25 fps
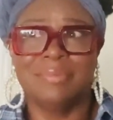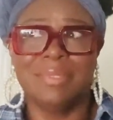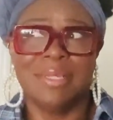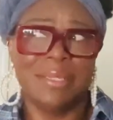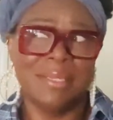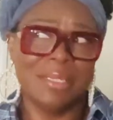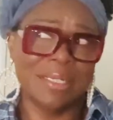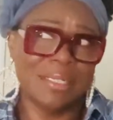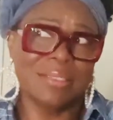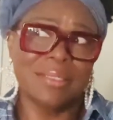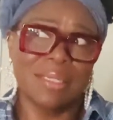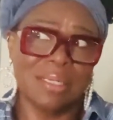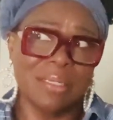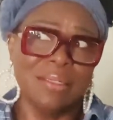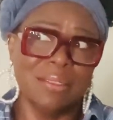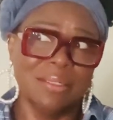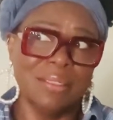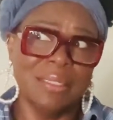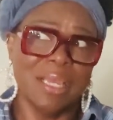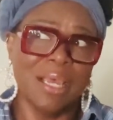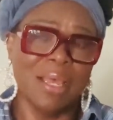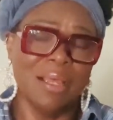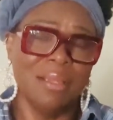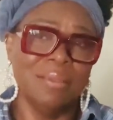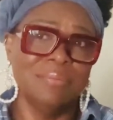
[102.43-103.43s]
Uh,
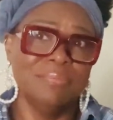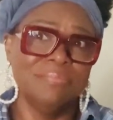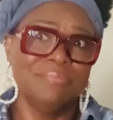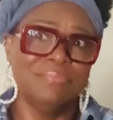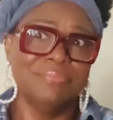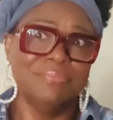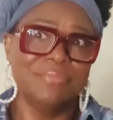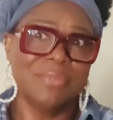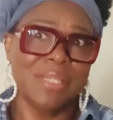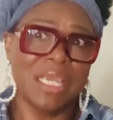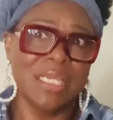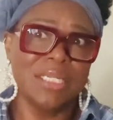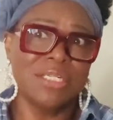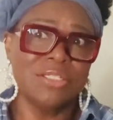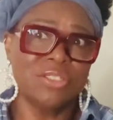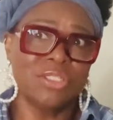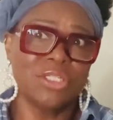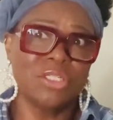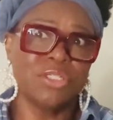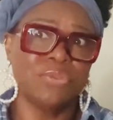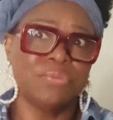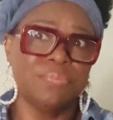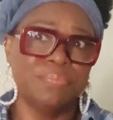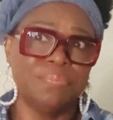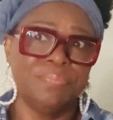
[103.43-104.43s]
yeah,
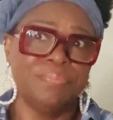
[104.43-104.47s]
82.